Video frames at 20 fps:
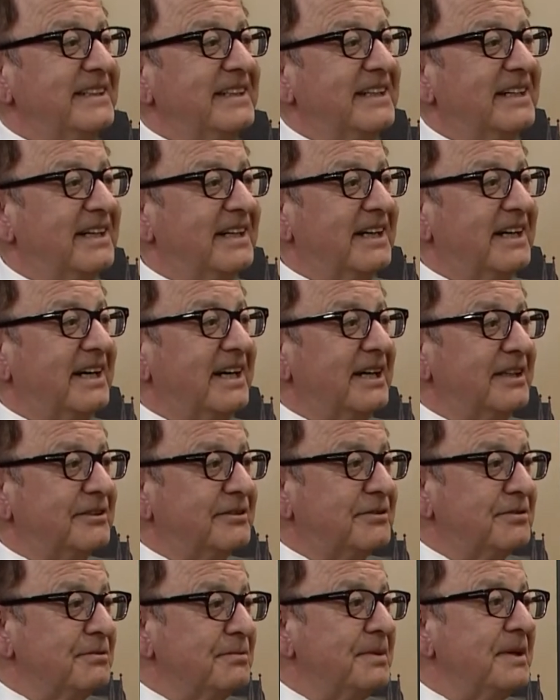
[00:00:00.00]

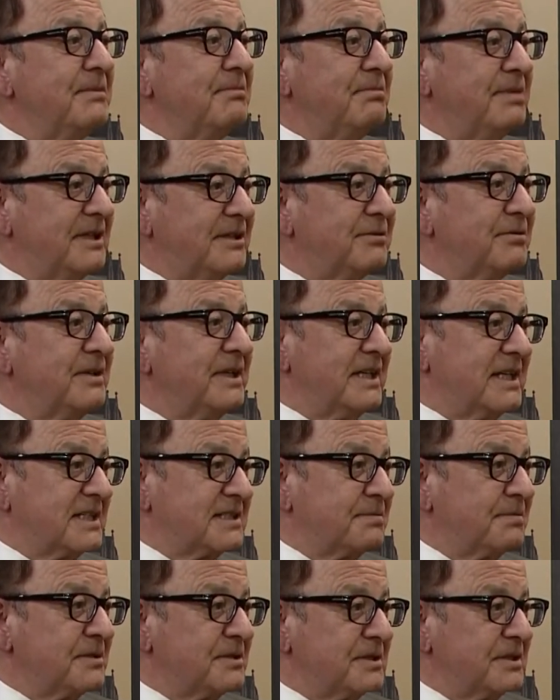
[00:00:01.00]
to be between
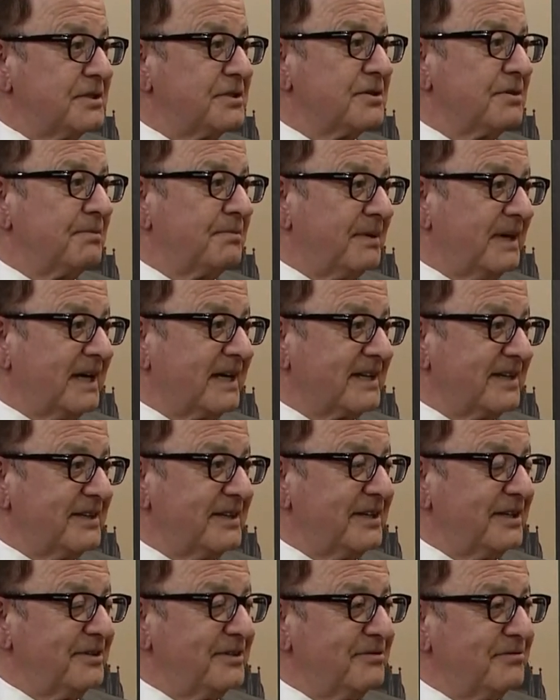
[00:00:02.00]
Exposition Park and
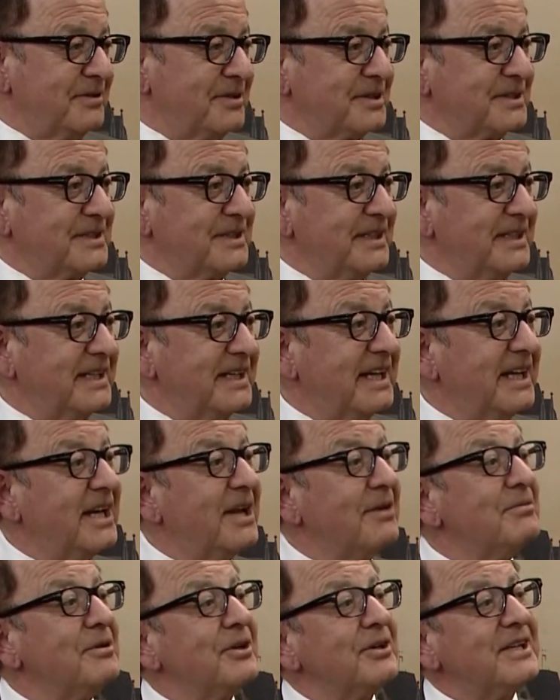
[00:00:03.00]
the university. And
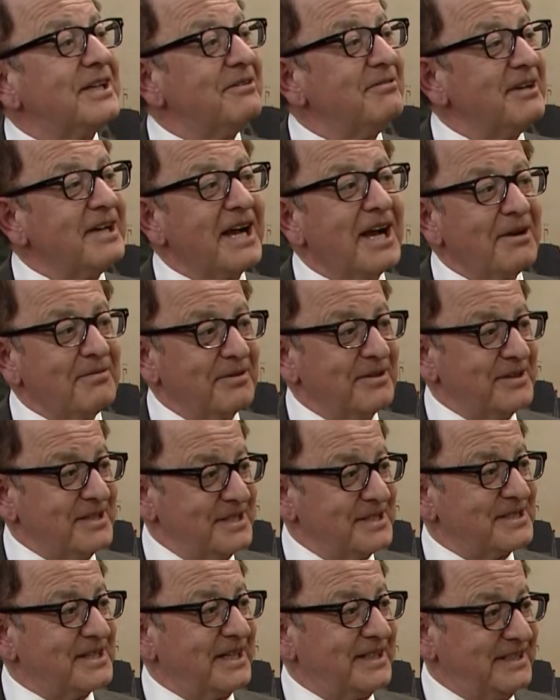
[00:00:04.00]
I'm not giving up on
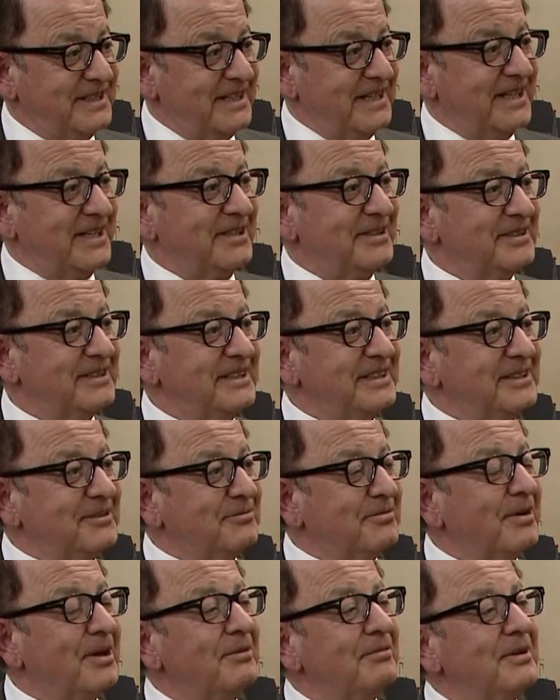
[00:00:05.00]
this idea.
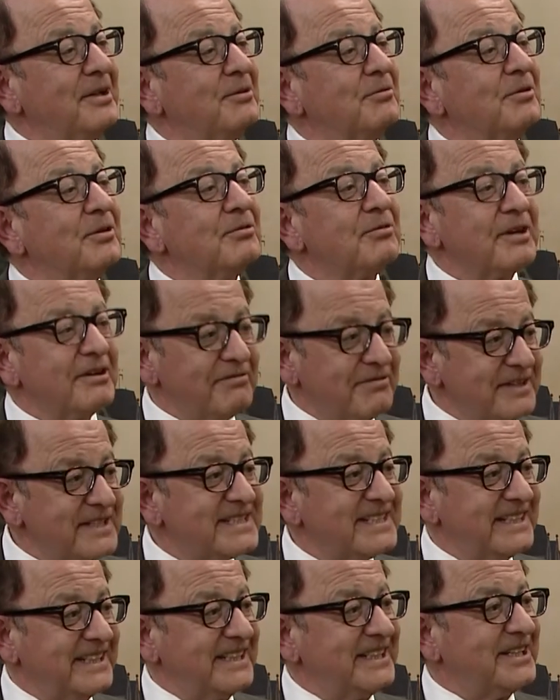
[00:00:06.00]
Probably we'll
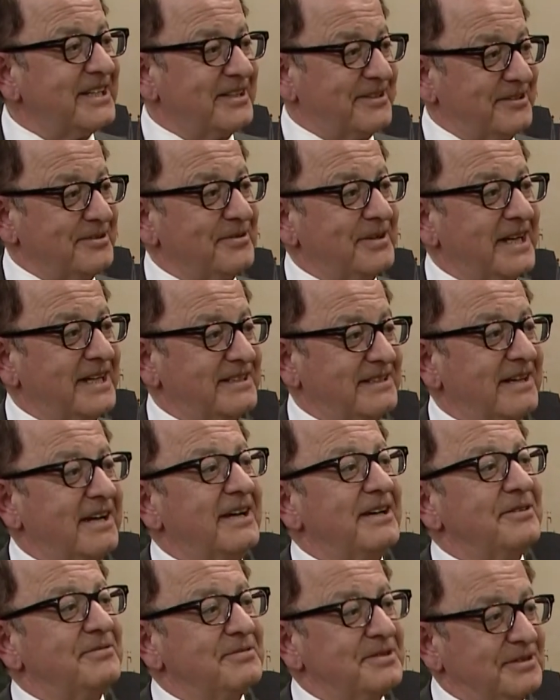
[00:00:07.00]
revisit it at the right time.